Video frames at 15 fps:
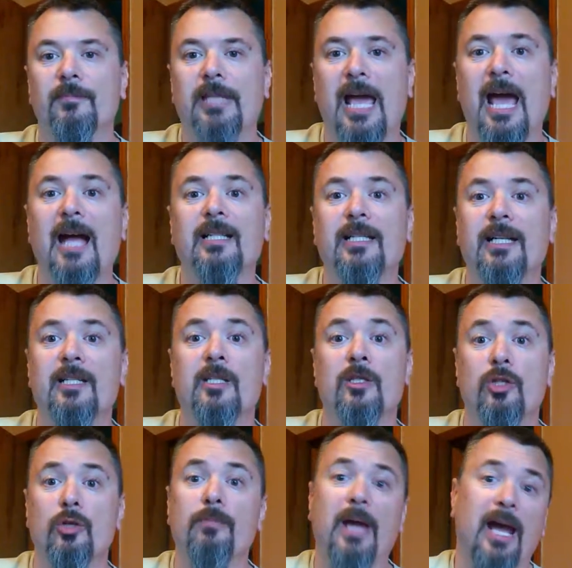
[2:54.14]
The acting
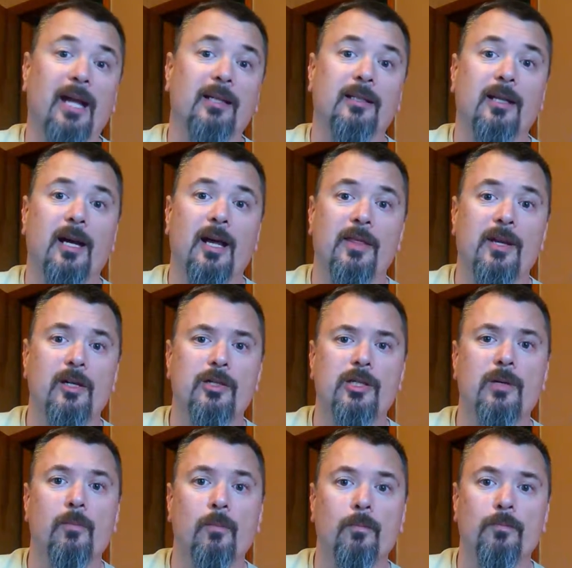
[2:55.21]
isn't too bad. There's
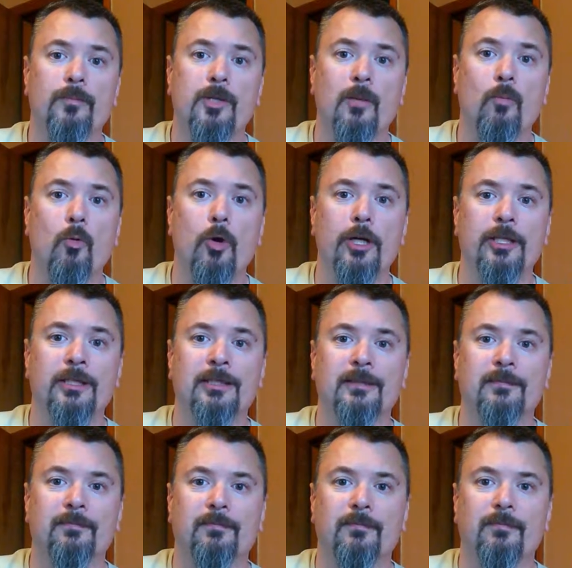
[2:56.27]
some
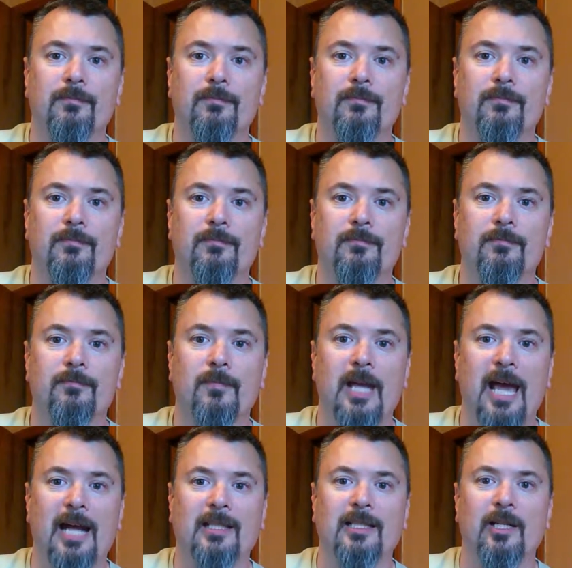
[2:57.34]
wooden
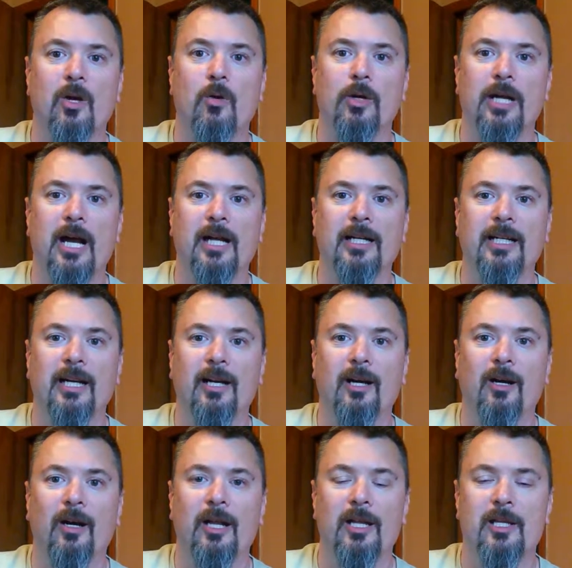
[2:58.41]
acting going on
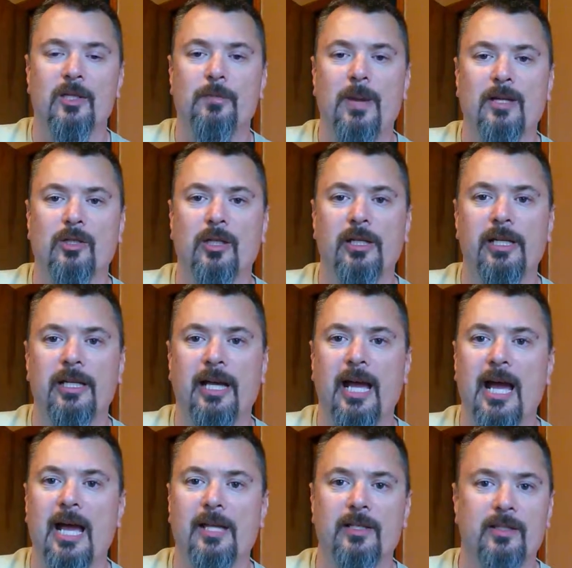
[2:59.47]
here, especially the
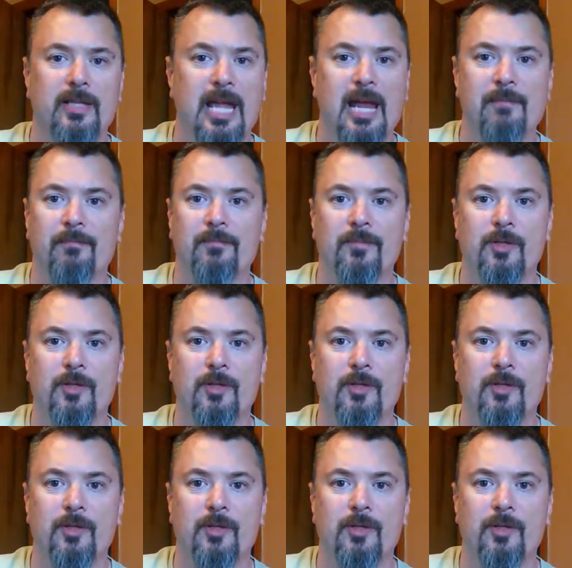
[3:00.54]
guy's name